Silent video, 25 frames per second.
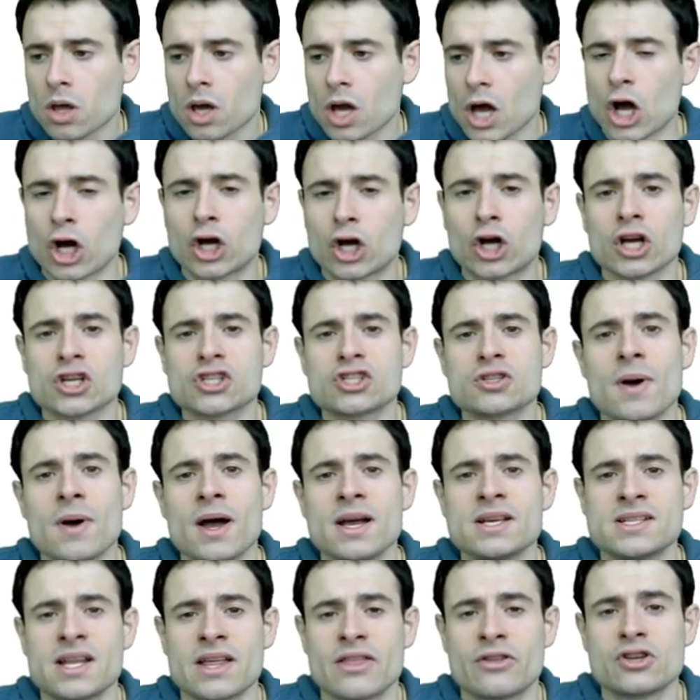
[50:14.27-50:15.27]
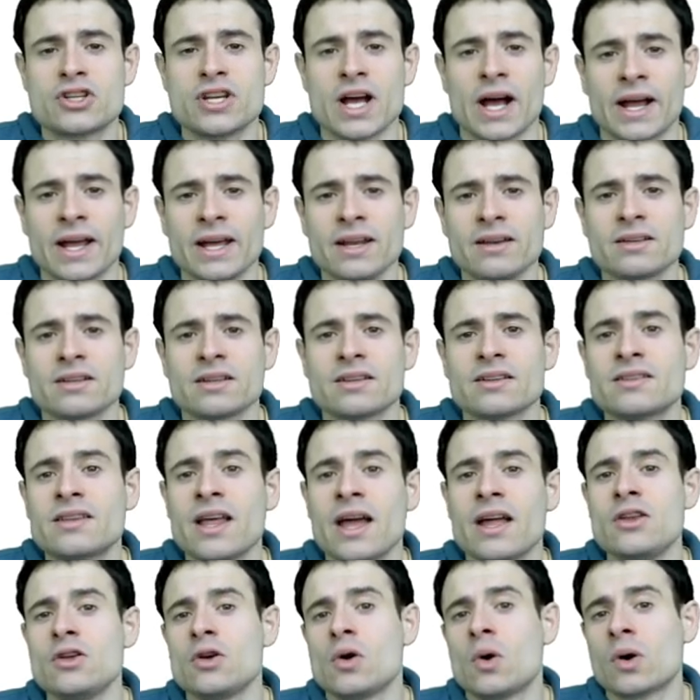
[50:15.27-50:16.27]
a customized leather jacket,
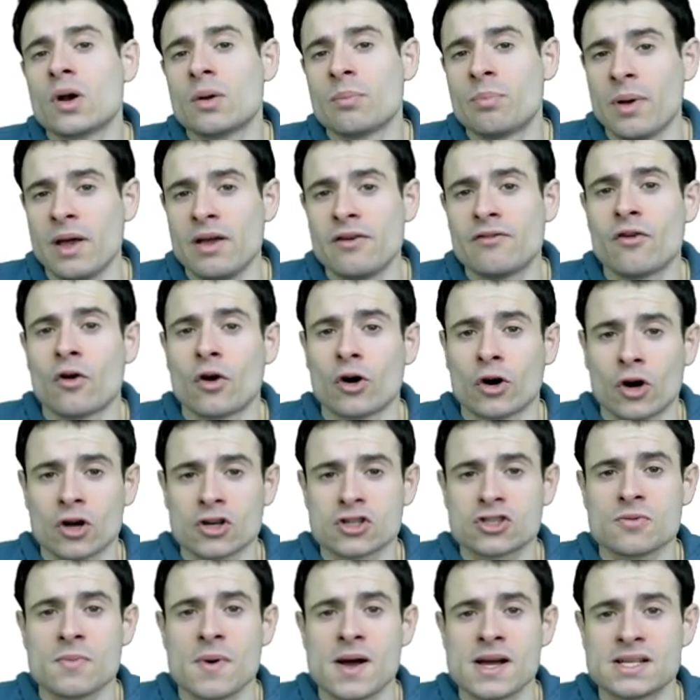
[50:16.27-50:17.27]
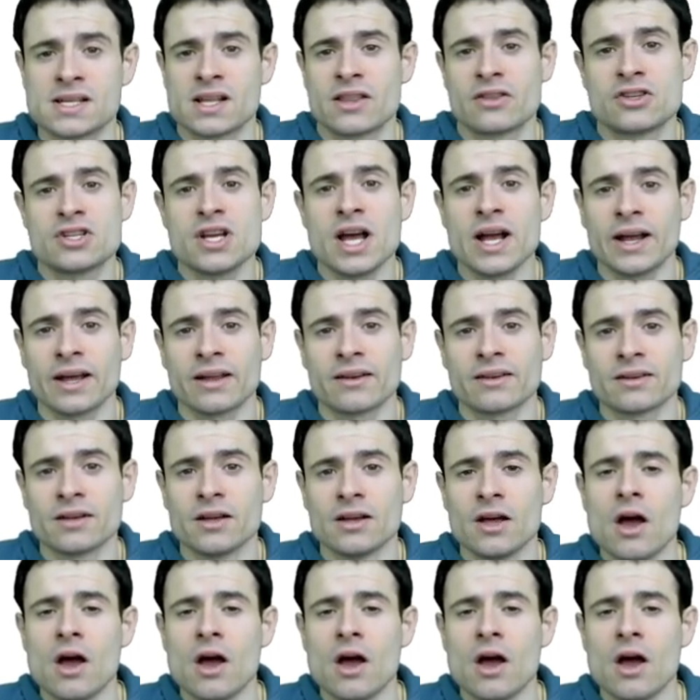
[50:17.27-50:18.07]
then you're going to pay for a customized leather jacket.